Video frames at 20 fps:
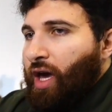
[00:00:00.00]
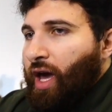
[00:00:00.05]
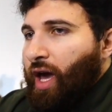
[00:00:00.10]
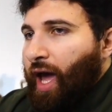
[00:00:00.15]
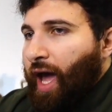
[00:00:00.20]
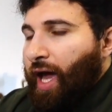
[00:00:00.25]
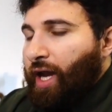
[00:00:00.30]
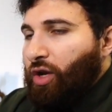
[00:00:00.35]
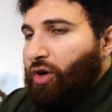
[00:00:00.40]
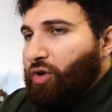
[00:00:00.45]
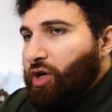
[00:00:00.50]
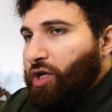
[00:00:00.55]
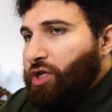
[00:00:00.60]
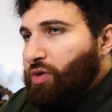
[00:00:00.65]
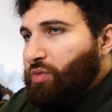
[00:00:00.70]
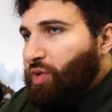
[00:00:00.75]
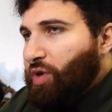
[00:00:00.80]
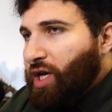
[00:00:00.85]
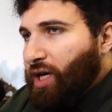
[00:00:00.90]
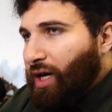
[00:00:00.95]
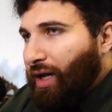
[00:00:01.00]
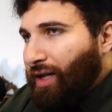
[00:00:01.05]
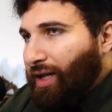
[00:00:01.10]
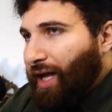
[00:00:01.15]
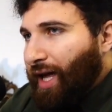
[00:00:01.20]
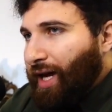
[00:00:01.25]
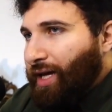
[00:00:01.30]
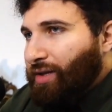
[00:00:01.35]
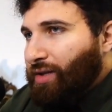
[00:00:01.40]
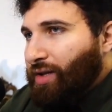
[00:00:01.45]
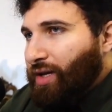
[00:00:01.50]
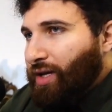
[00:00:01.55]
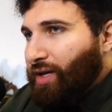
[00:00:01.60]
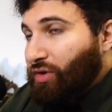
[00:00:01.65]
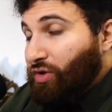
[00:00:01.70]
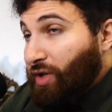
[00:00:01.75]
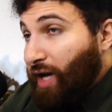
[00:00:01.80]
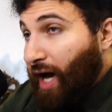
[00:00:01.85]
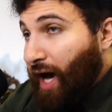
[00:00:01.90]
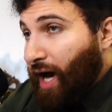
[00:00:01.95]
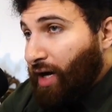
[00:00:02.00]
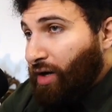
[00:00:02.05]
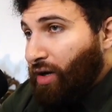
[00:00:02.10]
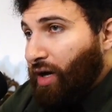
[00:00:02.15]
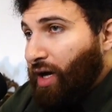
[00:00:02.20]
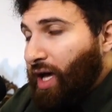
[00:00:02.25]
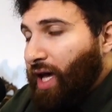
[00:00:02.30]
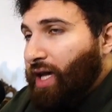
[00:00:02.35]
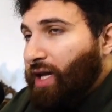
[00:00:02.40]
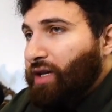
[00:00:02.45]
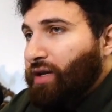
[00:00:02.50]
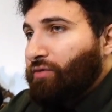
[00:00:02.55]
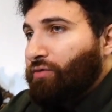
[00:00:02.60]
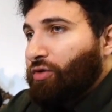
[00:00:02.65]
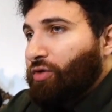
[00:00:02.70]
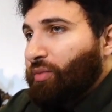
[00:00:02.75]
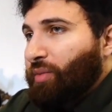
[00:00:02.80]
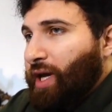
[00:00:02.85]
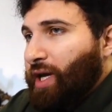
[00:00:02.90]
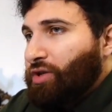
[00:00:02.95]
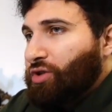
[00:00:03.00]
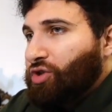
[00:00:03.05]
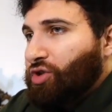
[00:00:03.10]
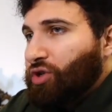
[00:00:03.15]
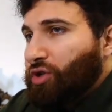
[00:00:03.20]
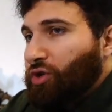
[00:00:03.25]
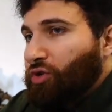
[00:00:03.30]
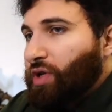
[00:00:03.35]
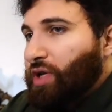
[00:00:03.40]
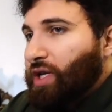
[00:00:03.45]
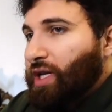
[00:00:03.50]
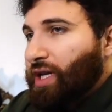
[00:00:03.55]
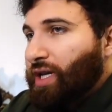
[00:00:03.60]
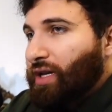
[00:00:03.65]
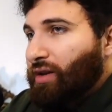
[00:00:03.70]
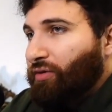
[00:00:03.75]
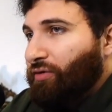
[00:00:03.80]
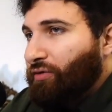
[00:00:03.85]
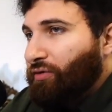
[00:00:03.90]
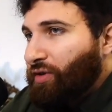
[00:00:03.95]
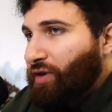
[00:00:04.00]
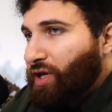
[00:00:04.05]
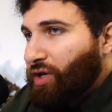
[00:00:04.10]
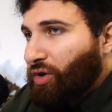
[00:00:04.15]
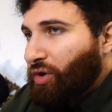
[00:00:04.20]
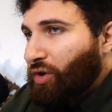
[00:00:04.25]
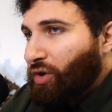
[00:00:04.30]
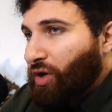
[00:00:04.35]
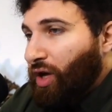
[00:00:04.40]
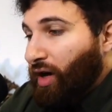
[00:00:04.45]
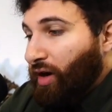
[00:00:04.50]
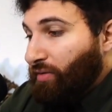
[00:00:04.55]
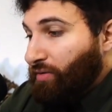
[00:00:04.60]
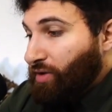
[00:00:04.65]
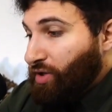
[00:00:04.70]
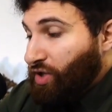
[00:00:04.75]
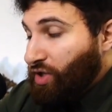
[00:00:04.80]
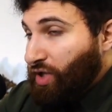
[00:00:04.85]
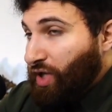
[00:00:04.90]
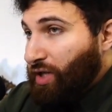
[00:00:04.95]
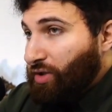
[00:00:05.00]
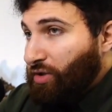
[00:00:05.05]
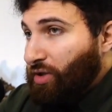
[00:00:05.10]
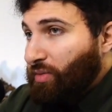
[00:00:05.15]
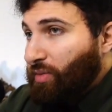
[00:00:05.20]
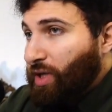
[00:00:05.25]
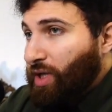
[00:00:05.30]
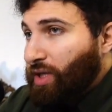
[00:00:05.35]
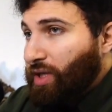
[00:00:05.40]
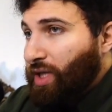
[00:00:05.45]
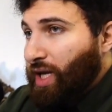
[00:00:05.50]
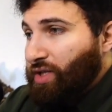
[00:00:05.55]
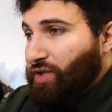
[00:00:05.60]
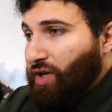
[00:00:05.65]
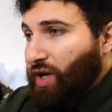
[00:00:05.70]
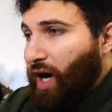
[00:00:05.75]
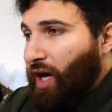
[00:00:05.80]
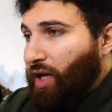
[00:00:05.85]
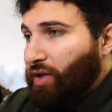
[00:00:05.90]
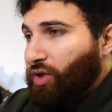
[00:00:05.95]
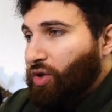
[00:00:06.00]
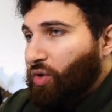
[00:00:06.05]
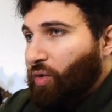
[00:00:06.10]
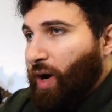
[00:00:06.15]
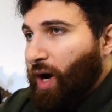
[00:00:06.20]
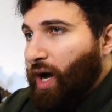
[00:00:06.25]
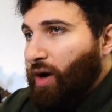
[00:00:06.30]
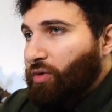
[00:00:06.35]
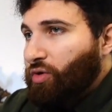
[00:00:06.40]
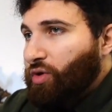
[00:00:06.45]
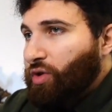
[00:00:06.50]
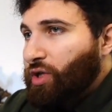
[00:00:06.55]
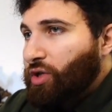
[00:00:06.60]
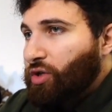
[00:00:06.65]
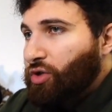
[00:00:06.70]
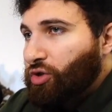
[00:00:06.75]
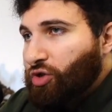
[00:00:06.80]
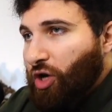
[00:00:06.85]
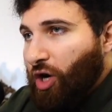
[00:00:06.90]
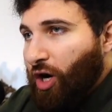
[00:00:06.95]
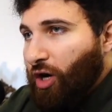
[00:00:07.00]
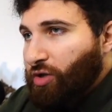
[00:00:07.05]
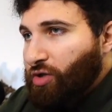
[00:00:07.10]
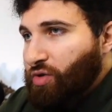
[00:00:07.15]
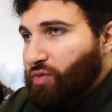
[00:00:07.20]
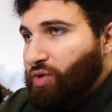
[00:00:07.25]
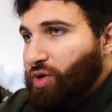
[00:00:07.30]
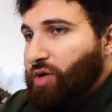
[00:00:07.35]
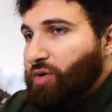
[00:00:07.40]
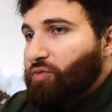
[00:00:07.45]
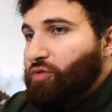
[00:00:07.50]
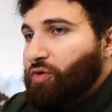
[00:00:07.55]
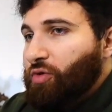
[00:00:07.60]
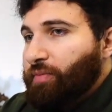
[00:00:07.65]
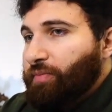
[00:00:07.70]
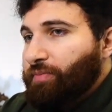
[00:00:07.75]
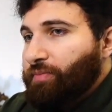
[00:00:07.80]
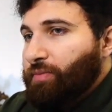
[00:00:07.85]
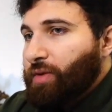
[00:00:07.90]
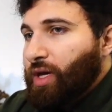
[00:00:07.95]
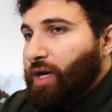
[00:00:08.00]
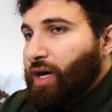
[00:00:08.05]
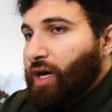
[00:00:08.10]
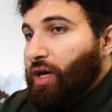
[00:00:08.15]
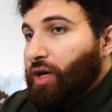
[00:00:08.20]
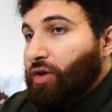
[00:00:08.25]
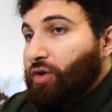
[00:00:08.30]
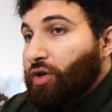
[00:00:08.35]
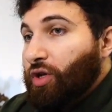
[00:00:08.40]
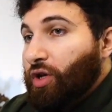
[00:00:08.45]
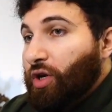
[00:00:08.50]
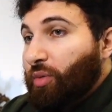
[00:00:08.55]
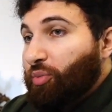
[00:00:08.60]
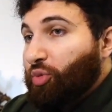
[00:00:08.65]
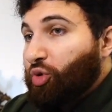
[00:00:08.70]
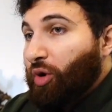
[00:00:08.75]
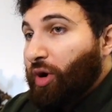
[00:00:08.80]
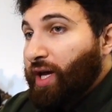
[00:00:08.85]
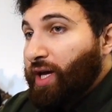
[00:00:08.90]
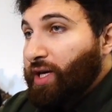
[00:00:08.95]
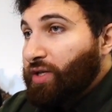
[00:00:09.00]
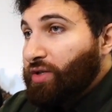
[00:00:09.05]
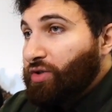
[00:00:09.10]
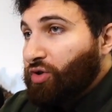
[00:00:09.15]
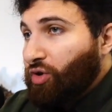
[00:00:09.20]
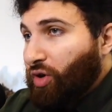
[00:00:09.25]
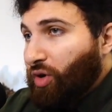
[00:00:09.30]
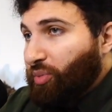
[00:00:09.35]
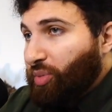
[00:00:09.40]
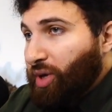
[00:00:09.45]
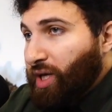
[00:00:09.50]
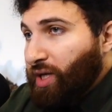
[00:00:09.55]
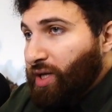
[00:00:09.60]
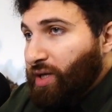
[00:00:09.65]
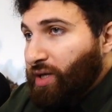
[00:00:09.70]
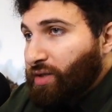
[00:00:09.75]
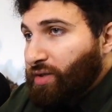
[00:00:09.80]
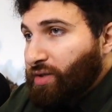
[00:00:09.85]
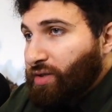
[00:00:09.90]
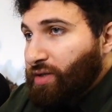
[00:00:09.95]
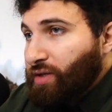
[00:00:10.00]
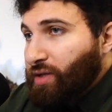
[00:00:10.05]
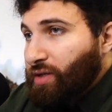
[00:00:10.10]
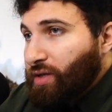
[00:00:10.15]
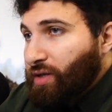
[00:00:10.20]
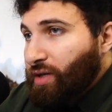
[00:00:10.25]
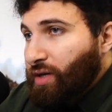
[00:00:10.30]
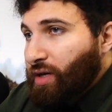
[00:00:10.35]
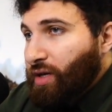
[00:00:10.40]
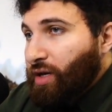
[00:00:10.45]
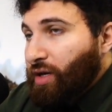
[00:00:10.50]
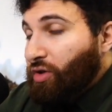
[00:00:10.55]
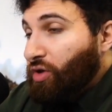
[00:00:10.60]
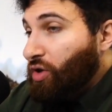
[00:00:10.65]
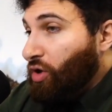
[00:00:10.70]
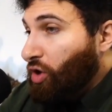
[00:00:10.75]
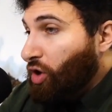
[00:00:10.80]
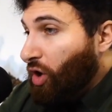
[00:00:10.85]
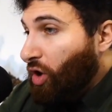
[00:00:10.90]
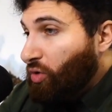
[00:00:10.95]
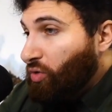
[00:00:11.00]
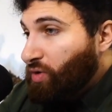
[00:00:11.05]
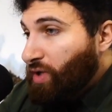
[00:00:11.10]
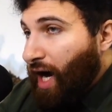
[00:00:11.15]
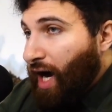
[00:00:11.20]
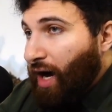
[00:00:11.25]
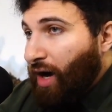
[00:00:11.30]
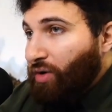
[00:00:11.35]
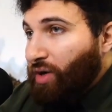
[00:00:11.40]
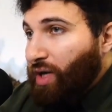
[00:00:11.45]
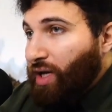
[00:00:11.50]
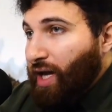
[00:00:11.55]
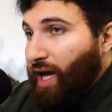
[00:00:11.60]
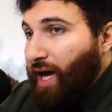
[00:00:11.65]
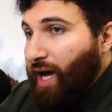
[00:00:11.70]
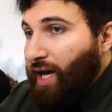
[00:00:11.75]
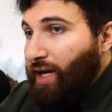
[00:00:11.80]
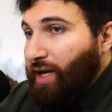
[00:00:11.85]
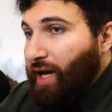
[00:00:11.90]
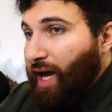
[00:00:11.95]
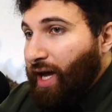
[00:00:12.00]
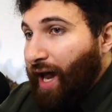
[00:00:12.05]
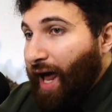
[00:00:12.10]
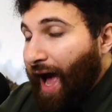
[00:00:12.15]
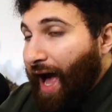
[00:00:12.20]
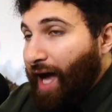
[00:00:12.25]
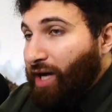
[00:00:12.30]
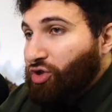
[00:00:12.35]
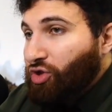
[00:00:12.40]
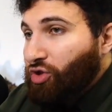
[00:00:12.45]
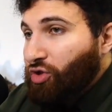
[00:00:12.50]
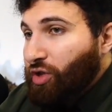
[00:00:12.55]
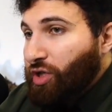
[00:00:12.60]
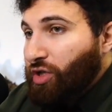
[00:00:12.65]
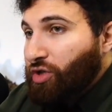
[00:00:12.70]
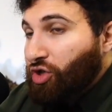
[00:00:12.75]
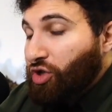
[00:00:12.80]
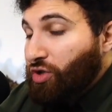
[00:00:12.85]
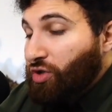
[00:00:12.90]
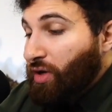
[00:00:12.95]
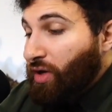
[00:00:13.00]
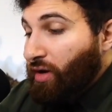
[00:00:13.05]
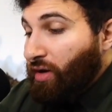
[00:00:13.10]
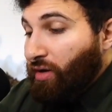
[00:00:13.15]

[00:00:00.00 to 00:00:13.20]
and you need to be collecting data and information. You need to get a feel of the sentiment that's on the ground. You need to talk to people. You need to appraise their opinions. You need to go down and actually just